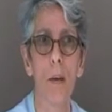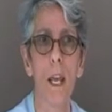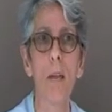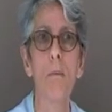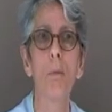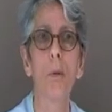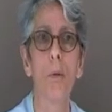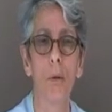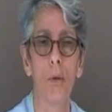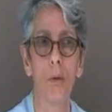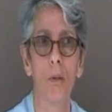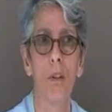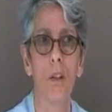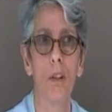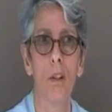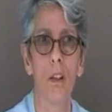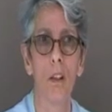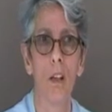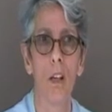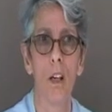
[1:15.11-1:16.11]
people,
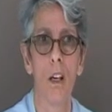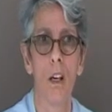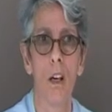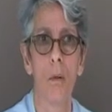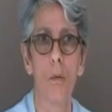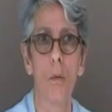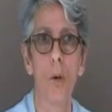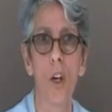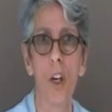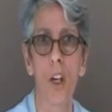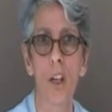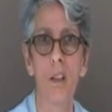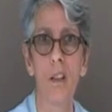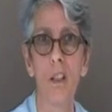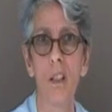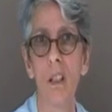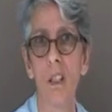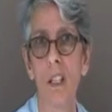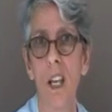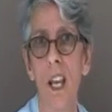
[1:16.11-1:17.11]

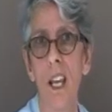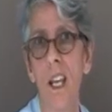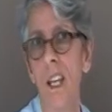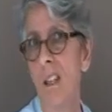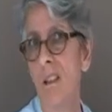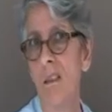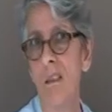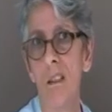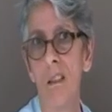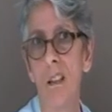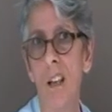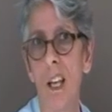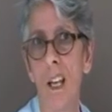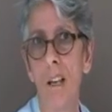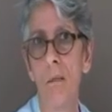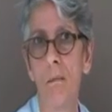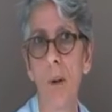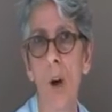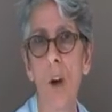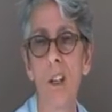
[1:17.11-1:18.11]
workers and
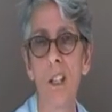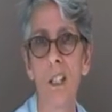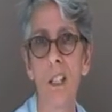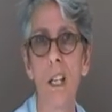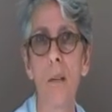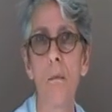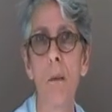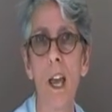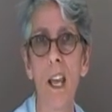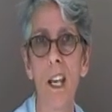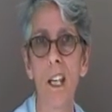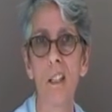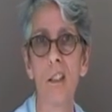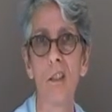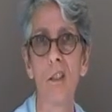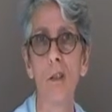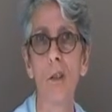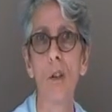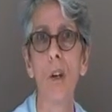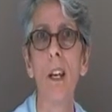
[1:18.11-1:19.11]

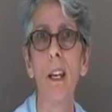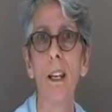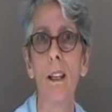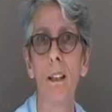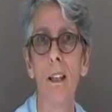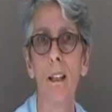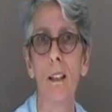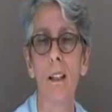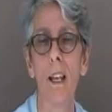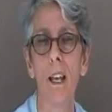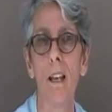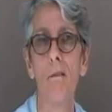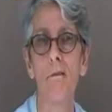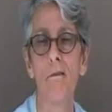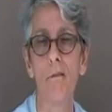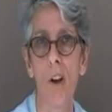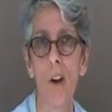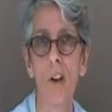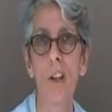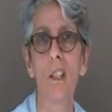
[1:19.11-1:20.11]
policymakers looking at
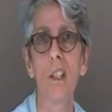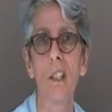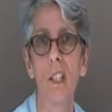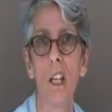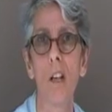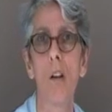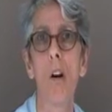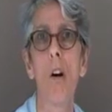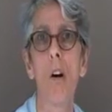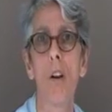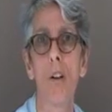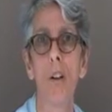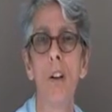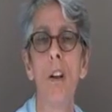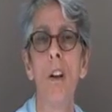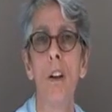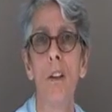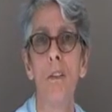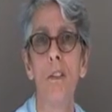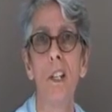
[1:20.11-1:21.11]
and focusing
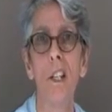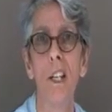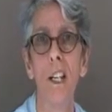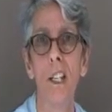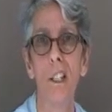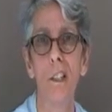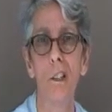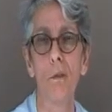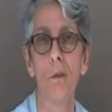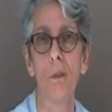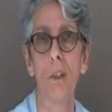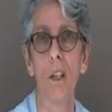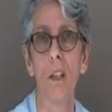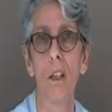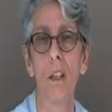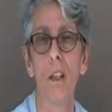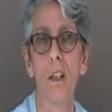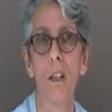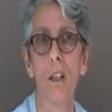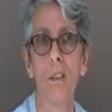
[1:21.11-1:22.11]
on the needs of
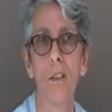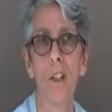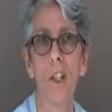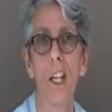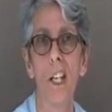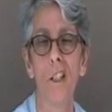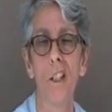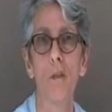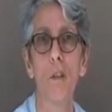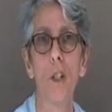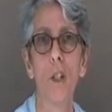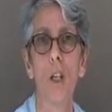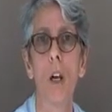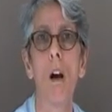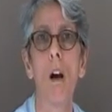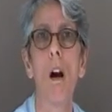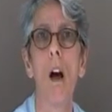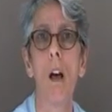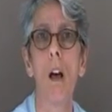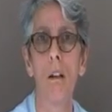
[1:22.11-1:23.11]
the
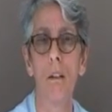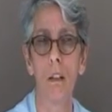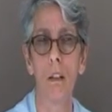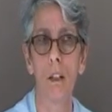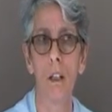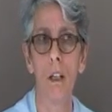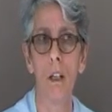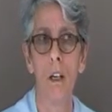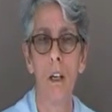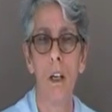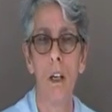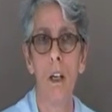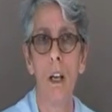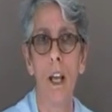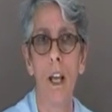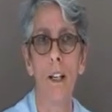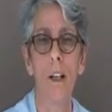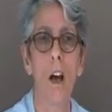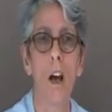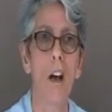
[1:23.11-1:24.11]
child.
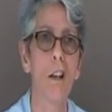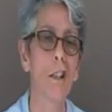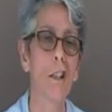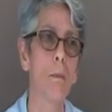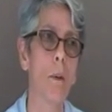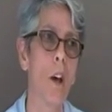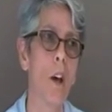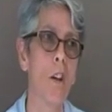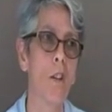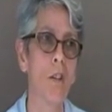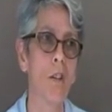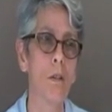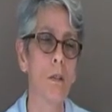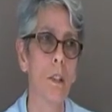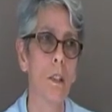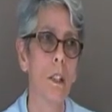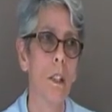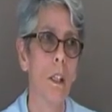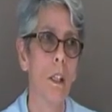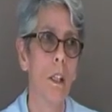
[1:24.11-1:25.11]
And I
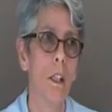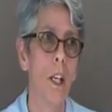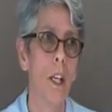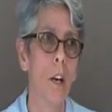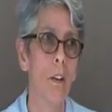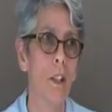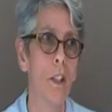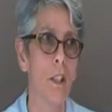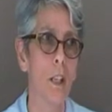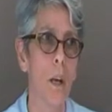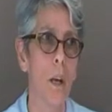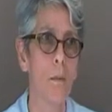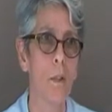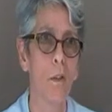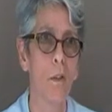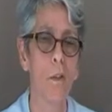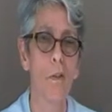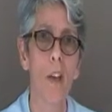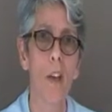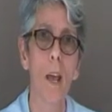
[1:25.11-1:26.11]
suppose, in
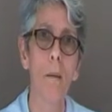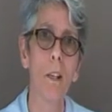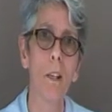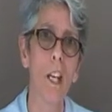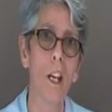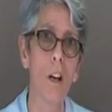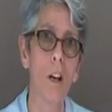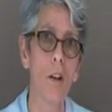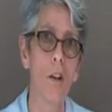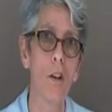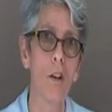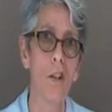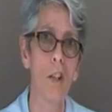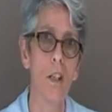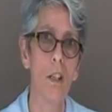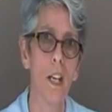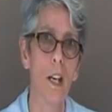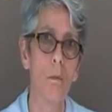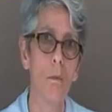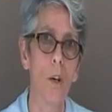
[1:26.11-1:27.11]
terms of the Family
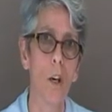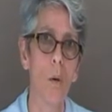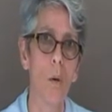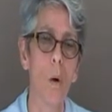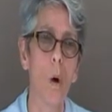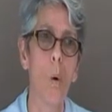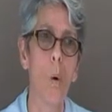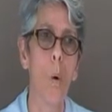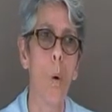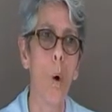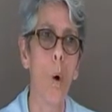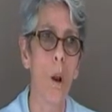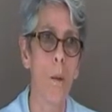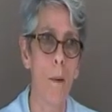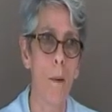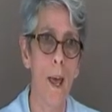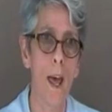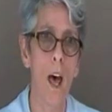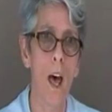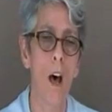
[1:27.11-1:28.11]
Inclusion Network, we're all
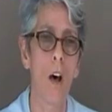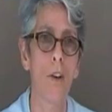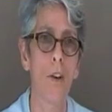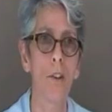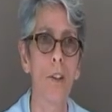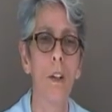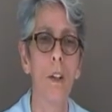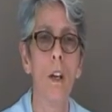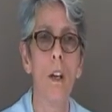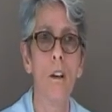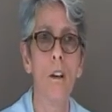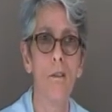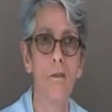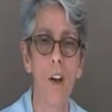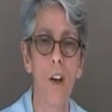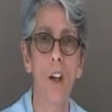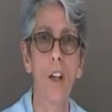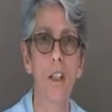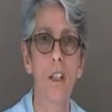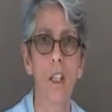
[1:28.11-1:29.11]
about
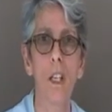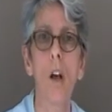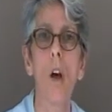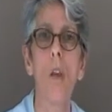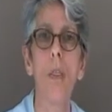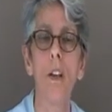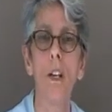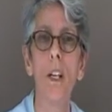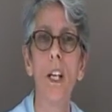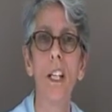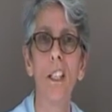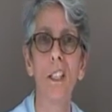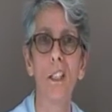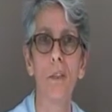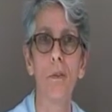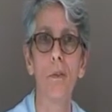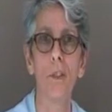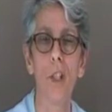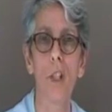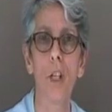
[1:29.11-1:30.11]
focusing on the
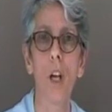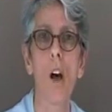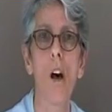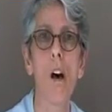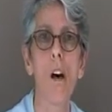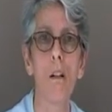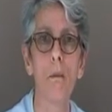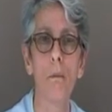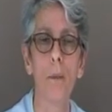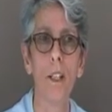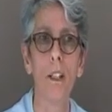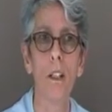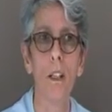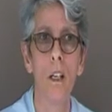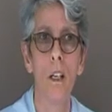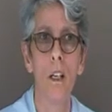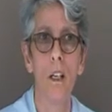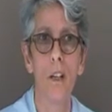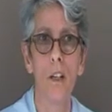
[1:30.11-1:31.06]
needs of the child, but